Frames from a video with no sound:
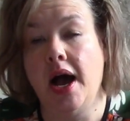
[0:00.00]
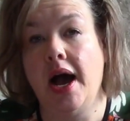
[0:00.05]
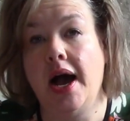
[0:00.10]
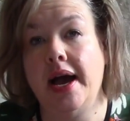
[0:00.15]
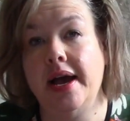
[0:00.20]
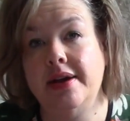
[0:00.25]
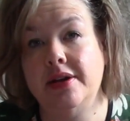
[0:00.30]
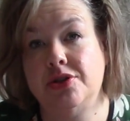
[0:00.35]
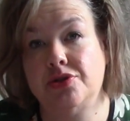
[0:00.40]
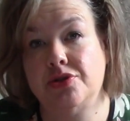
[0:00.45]

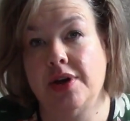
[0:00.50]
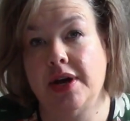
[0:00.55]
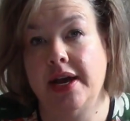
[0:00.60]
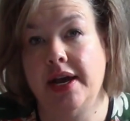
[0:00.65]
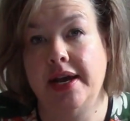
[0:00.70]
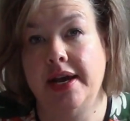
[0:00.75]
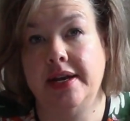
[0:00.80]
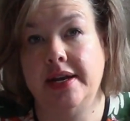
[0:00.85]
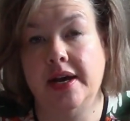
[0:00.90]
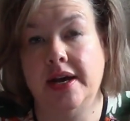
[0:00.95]
I
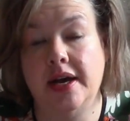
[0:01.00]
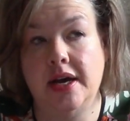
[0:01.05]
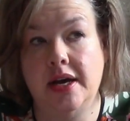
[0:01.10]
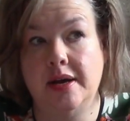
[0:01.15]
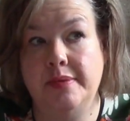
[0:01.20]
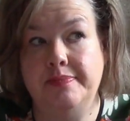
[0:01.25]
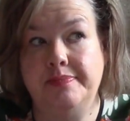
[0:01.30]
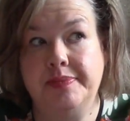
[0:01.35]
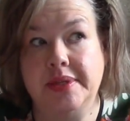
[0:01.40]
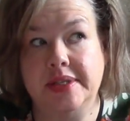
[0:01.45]
tried
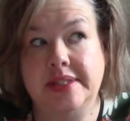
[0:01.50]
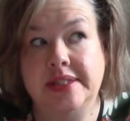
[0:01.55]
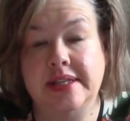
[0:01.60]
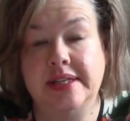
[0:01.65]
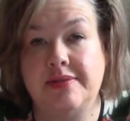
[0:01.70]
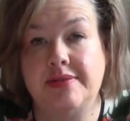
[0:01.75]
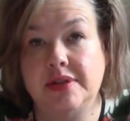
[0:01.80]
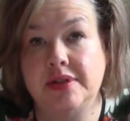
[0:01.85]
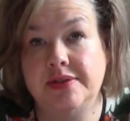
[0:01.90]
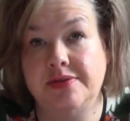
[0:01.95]

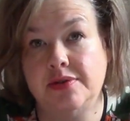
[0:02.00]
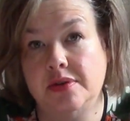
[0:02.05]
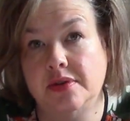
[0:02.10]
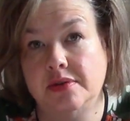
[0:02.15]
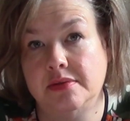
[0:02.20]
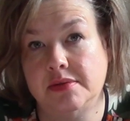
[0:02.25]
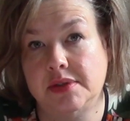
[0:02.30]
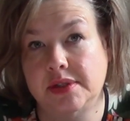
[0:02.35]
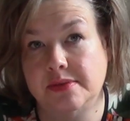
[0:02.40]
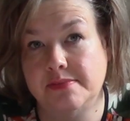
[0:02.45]
several
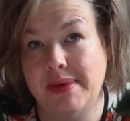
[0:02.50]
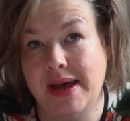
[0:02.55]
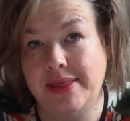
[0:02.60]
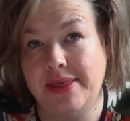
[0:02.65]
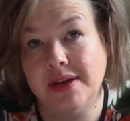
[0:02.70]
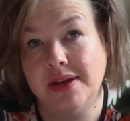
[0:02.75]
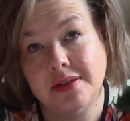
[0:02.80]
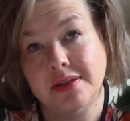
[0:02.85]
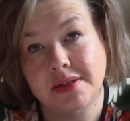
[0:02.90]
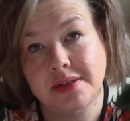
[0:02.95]
different
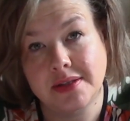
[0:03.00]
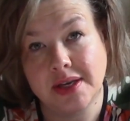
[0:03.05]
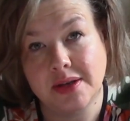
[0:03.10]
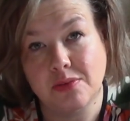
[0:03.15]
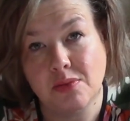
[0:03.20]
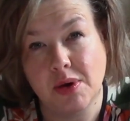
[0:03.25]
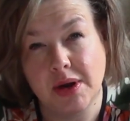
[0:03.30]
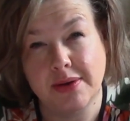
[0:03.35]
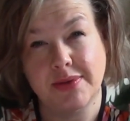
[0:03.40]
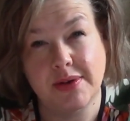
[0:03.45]
methods
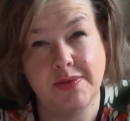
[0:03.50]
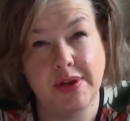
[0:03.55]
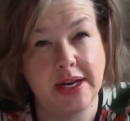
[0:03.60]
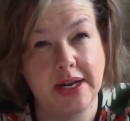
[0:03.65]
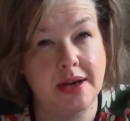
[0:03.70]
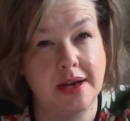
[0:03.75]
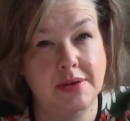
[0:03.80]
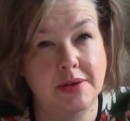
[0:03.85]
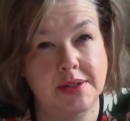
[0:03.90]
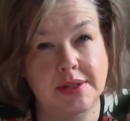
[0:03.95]
in one of the
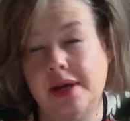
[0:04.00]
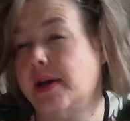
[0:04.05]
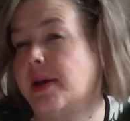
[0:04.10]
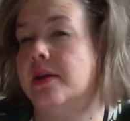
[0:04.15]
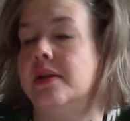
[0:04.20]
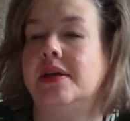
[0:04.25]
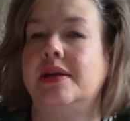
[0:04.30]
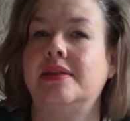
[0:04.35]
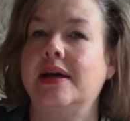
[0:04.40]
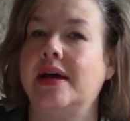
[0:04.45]
videos. I
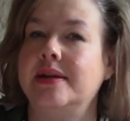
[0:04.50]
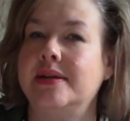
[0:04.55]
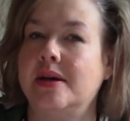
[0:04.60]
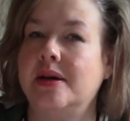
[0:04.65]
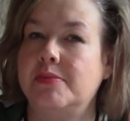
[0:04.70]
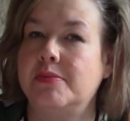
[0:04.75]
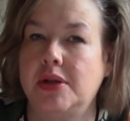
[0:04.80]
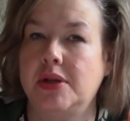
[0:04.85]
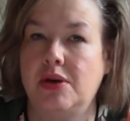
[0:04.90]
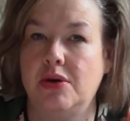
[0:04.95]
can link that
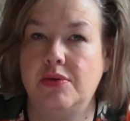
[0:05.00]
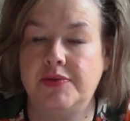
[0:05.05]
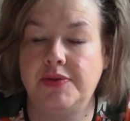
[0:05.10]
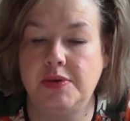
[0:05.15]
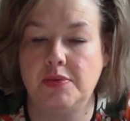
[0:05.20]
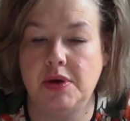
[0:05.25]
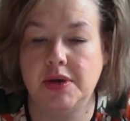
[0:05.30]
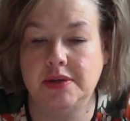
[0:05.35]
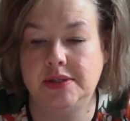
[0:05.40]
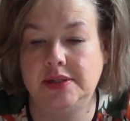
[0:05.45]
down below if
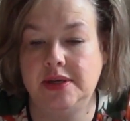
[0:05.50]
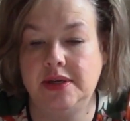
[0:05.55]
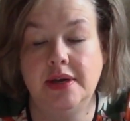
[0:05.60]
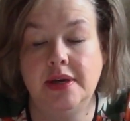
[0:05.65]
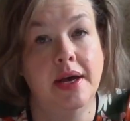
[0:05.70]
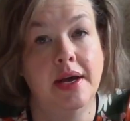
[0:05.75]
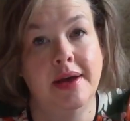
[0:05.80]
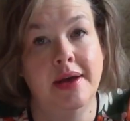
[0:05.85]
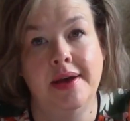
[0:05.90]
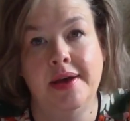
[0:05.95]
you want to see
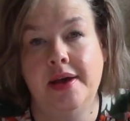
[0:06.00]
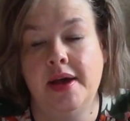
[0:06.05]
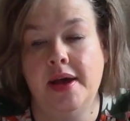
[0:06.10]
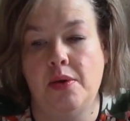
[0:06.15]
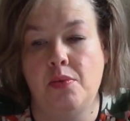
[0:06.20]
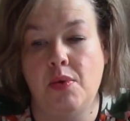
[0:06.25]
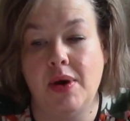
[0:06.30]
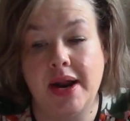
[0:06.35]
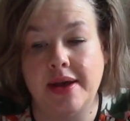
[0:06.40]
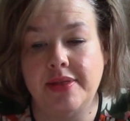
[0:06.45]

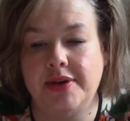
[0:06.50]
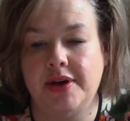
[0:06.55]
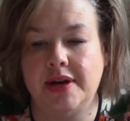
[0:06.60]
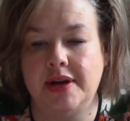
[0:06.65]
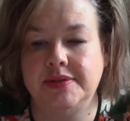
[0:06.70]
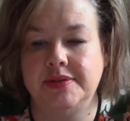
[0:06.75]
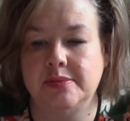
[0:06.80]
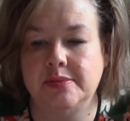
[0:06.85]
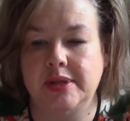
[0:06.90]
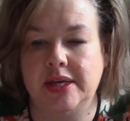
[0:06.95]
what I thought
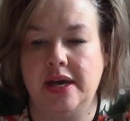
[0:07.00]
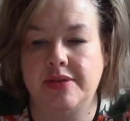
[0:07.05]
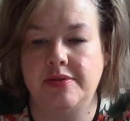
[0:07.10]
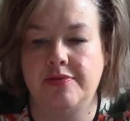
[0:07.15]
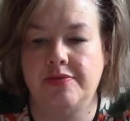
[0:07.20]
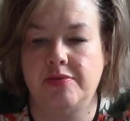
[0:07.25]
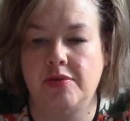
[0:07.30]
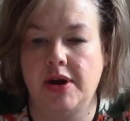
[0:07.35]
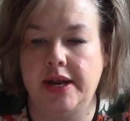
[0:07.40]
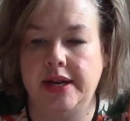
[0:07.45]
of some of the other
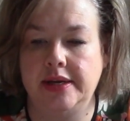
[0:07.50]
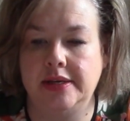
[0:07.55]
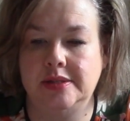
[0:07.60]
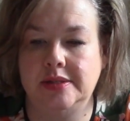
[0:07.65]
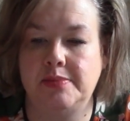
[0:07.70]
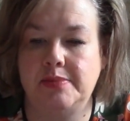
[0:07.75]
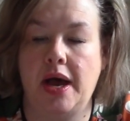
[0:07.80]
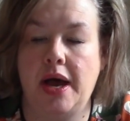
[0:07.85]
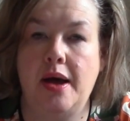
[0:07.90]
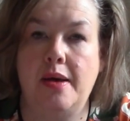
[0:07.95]

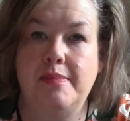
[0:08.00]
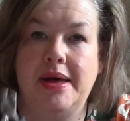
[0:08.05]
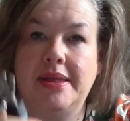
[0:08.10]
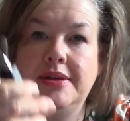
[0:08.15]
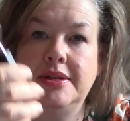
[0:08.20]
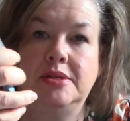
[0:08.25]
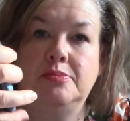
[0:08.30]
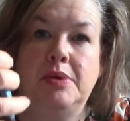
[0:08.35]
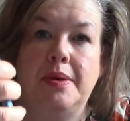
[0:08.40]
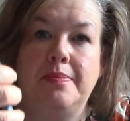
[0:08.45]
varieties,
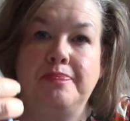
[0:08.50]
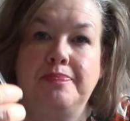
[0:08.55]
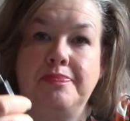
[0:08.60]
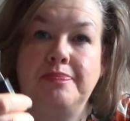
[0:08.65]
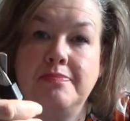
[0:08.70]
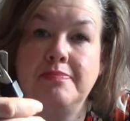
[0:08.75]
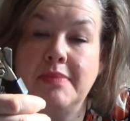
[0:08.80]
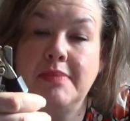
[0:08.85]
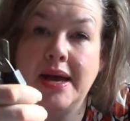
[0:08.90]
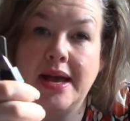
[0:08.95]
methods, but
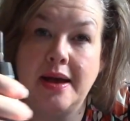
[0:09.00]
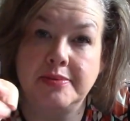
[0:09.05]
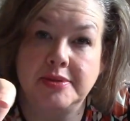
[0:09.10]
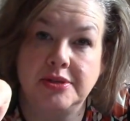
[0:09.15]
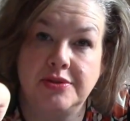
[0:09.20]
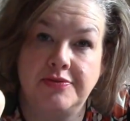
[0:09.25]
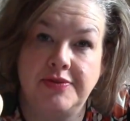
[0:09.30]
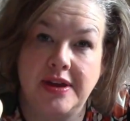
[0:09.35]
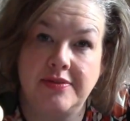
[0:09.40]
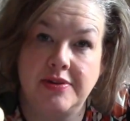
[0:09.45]
my
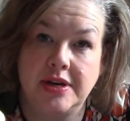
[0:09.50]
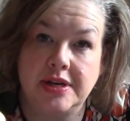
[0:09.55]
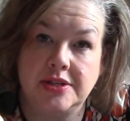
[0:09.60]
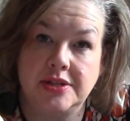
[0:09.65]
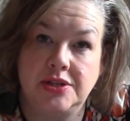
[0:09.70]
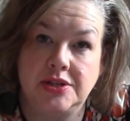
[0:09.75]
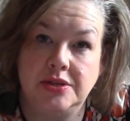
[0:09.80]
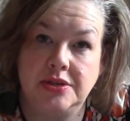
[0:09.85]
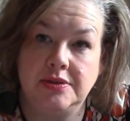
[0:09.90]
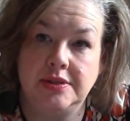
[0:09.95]
absolute favorite
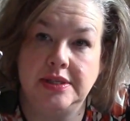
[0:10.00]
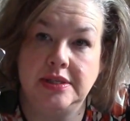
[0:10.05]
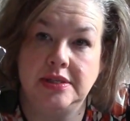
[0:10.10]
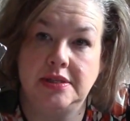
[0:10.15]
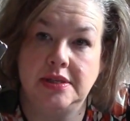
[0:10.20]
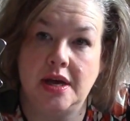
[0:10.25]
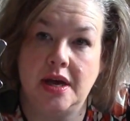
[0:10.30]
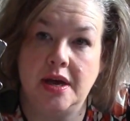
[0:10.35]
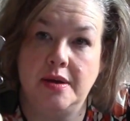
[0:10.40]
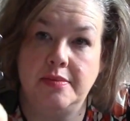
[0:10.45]
is to use
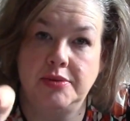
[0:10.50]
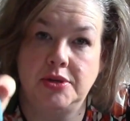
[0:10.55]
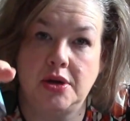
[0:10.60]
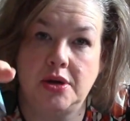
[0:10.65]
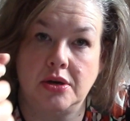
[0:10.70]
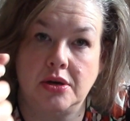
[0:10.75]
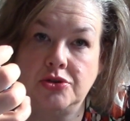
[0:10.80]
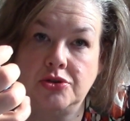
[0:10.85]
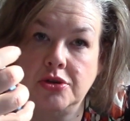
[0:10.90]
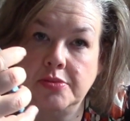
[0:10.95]
these
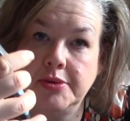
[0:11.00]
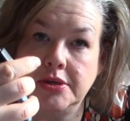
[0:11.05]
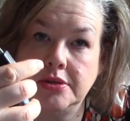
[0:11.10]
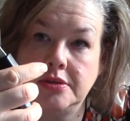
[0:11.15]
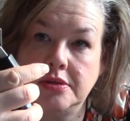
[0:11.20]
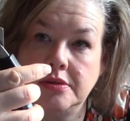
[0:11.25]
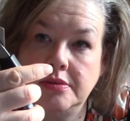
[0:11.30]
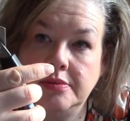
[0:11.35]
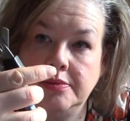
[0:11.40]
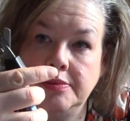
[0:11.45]
dog
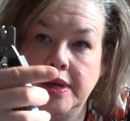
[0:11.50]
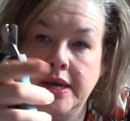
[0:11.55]
trimmers.